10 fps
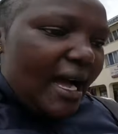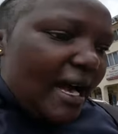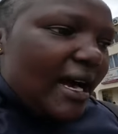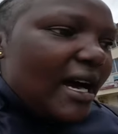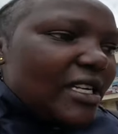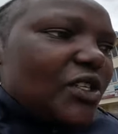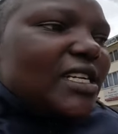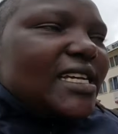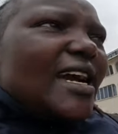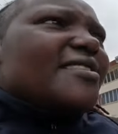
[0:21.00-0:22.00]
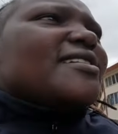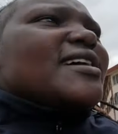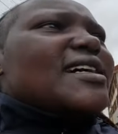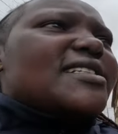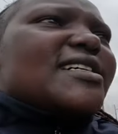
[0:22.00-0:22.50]
Actually, I
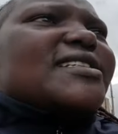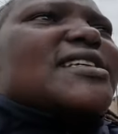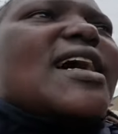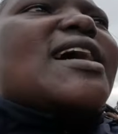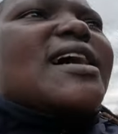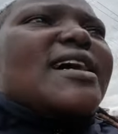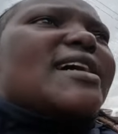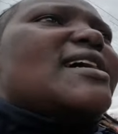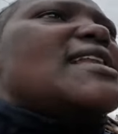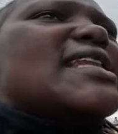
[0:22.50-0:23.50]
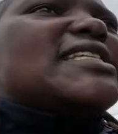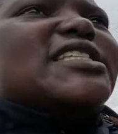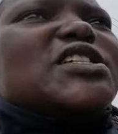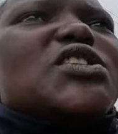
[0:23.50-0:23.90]
think I'll just let